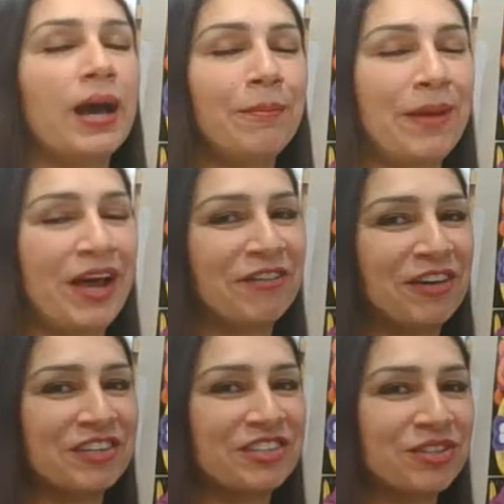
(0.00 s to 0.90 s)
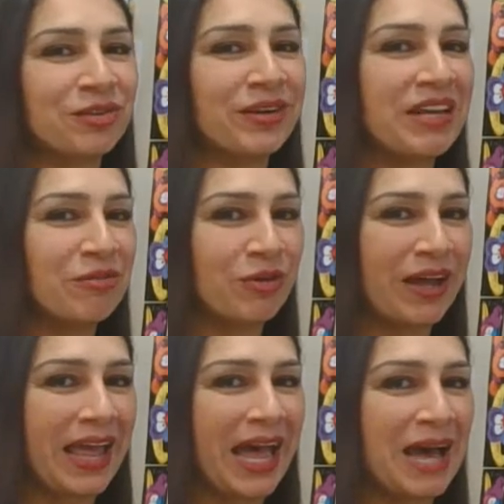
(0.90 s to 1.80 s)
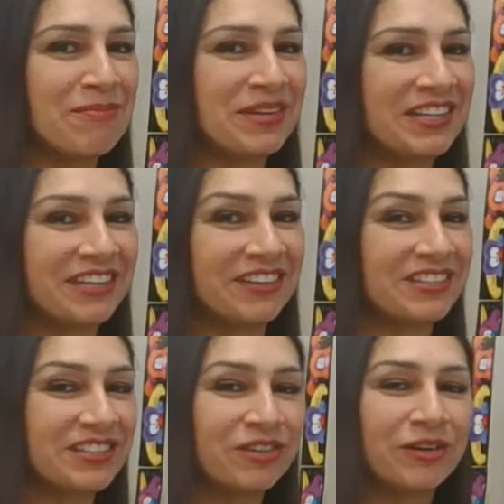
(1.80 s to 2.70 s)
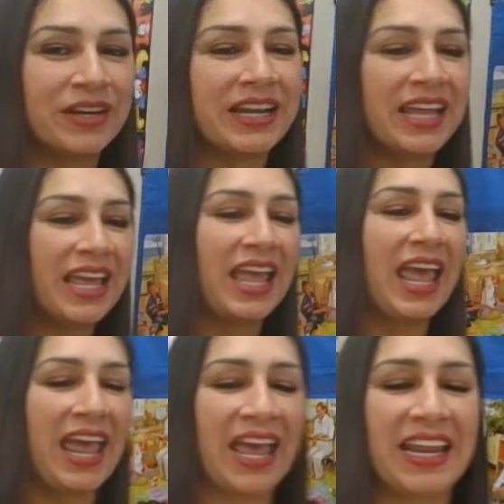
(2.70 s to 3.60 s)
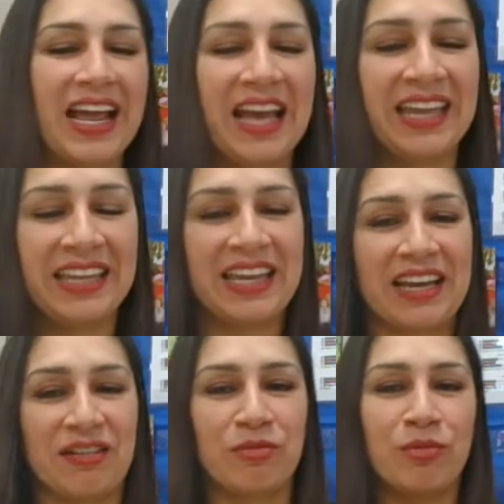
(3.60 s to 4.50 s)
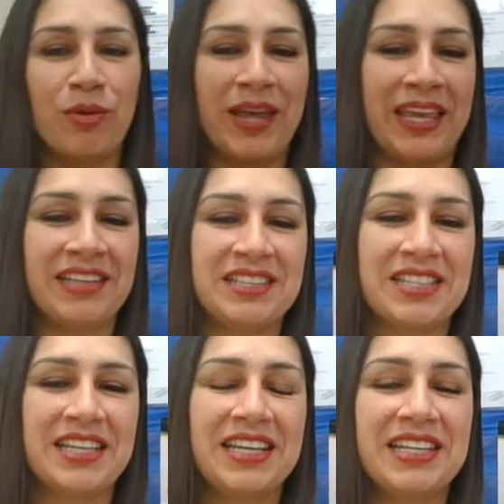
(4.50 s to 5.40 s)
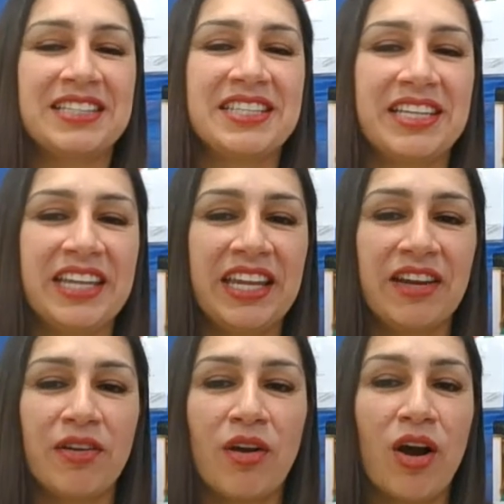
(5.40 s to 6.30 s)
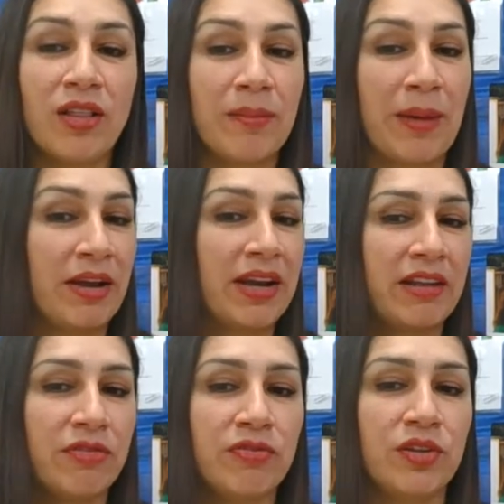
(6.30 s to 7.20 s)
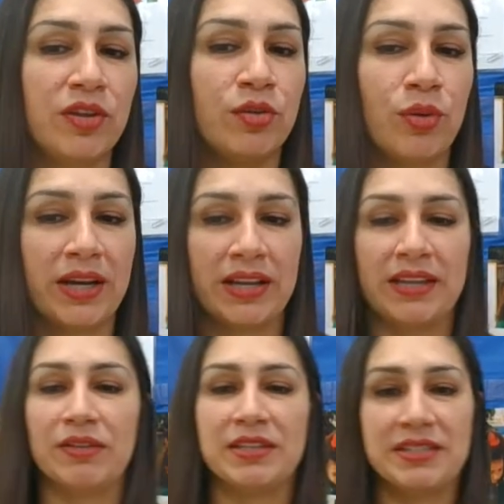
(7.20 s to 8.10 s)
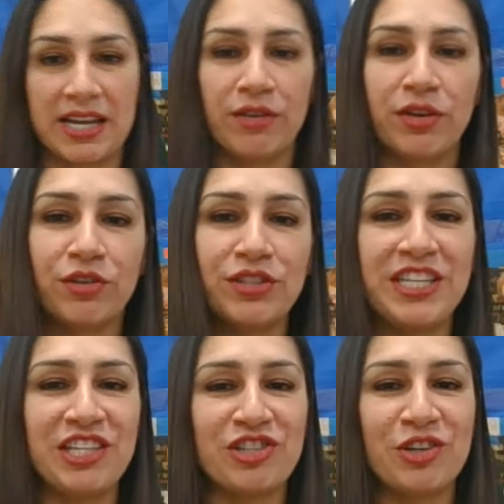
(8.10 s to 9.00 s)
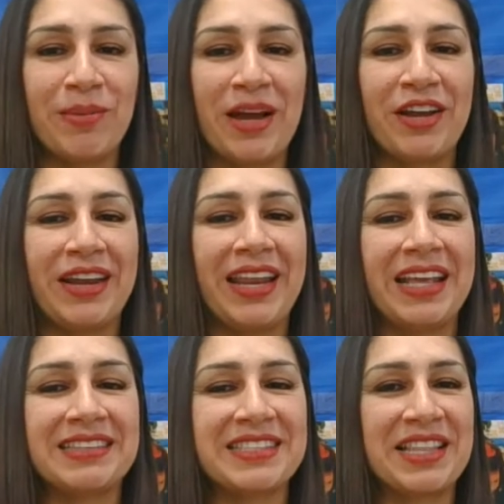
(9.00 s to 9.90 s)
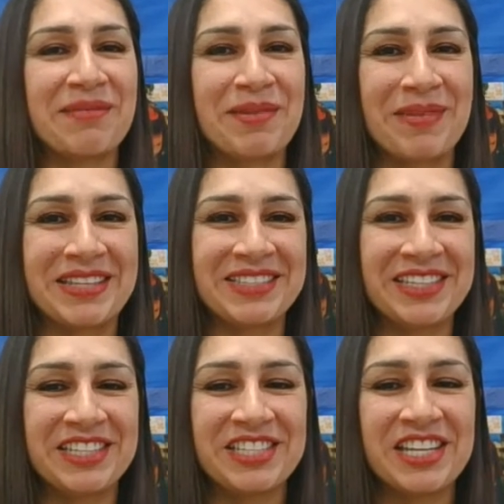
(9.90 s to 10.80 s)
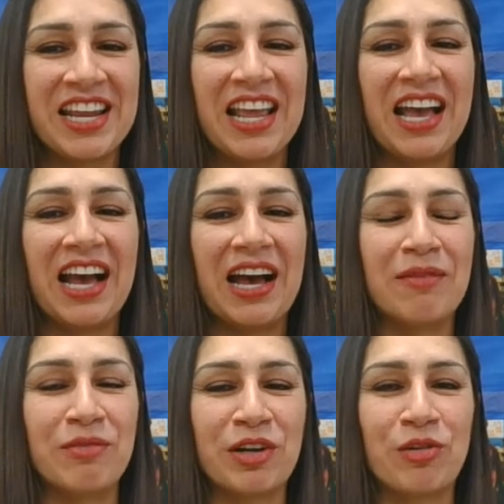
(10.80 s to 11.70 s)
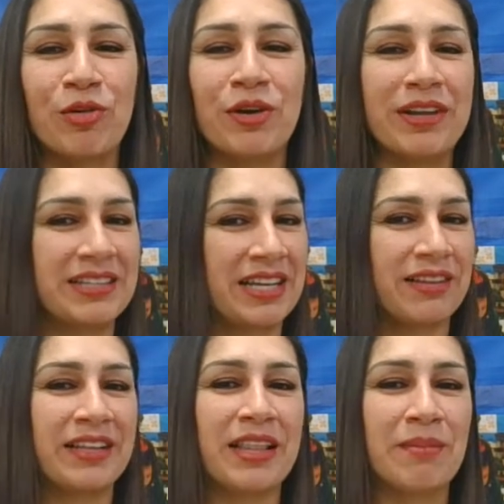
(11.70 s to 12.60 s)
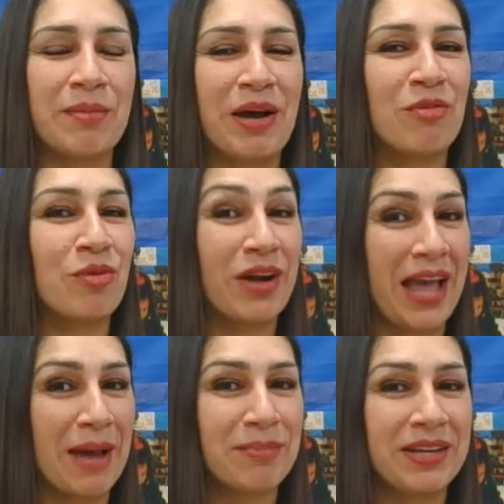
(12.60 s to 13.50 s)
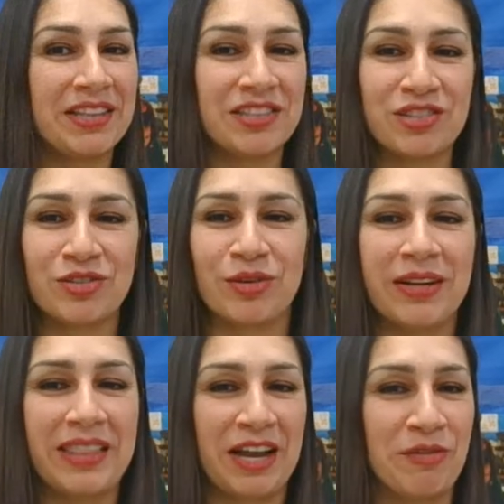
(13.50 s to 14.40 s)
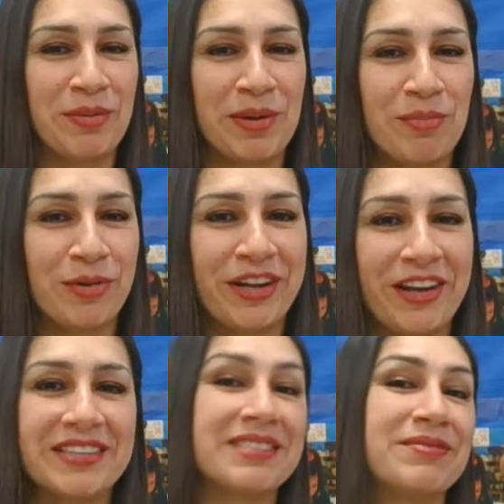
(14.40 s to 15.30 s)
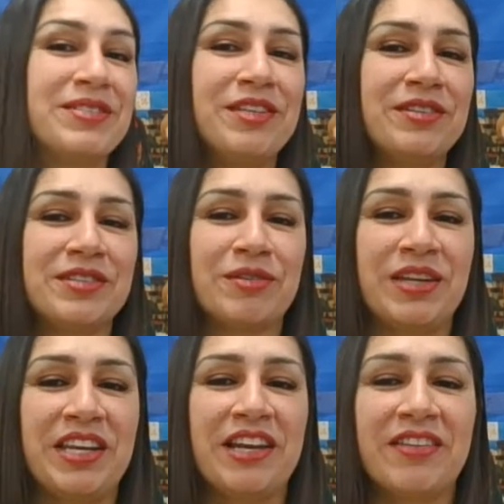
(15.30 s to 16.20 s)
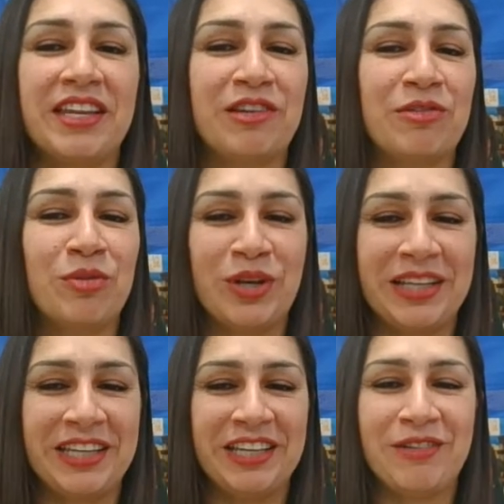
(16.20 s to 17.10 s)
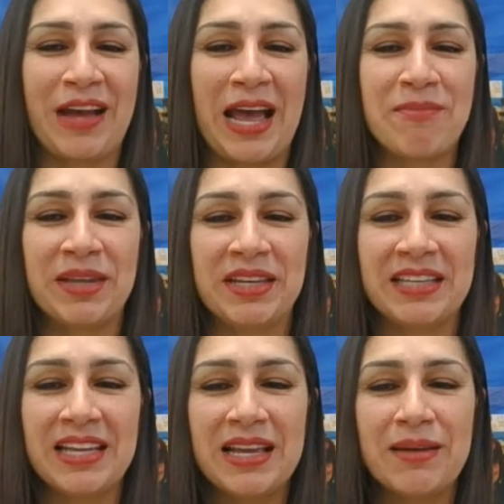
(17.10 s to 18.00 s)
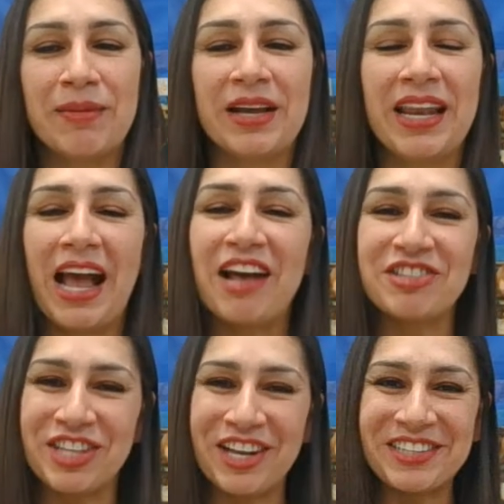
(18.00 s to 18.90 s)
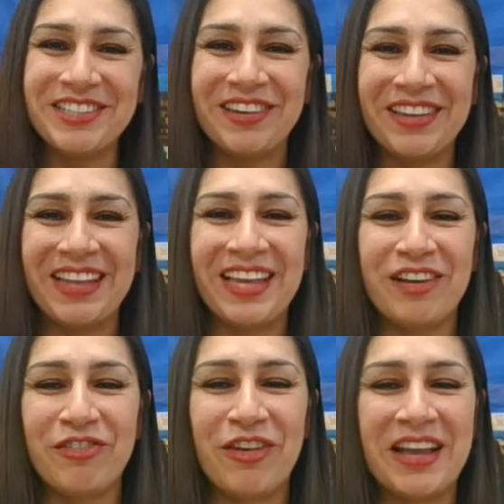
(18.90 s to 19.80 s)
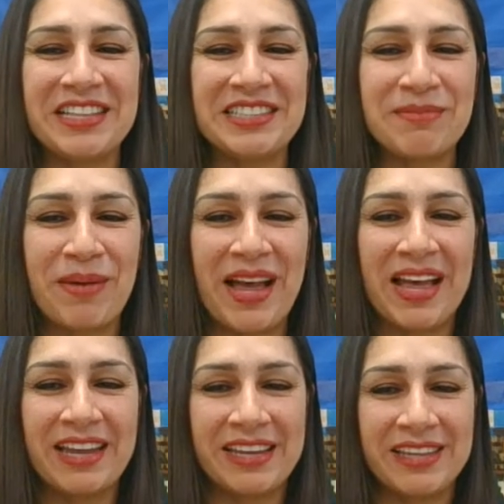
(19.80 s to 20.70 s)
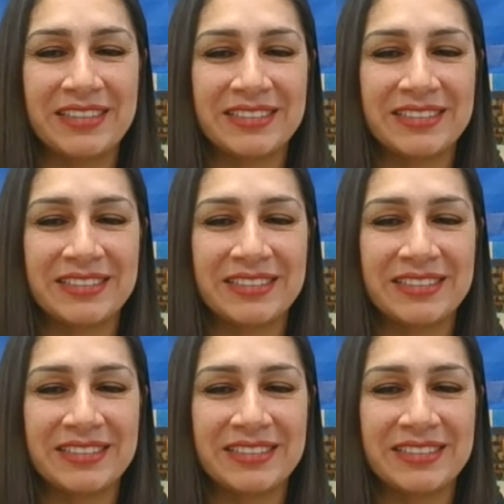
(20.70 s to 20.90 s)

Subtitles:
about our story and what happened in our story. And I can't wait to hear all about it. If you want to even tell your teacher about it and send them a message, record telling them about what happened in the story, that would be pretty awesome too. So we'd know that you really knew what happened. But I'll talk to you all later, friends. Bye.